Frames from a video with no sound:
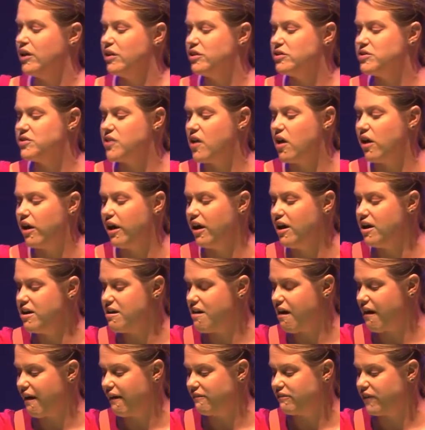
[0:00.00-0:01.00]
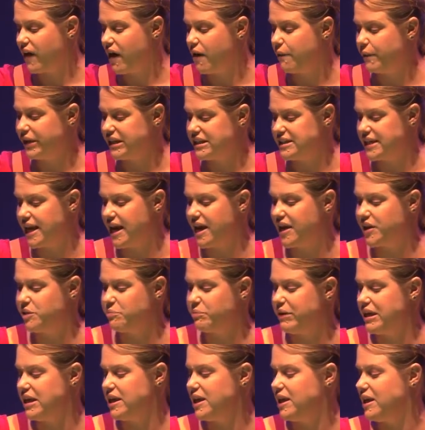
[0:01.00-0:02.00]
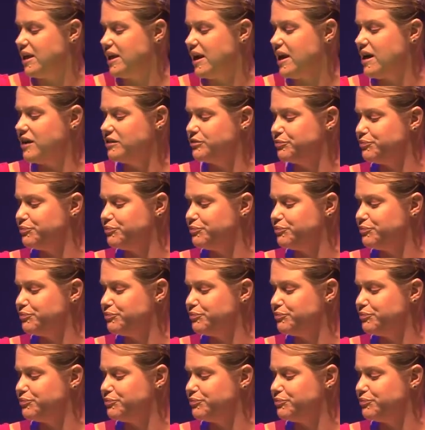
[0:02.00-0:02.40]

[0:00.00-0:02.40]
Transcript: So, I've cut one down a bit here.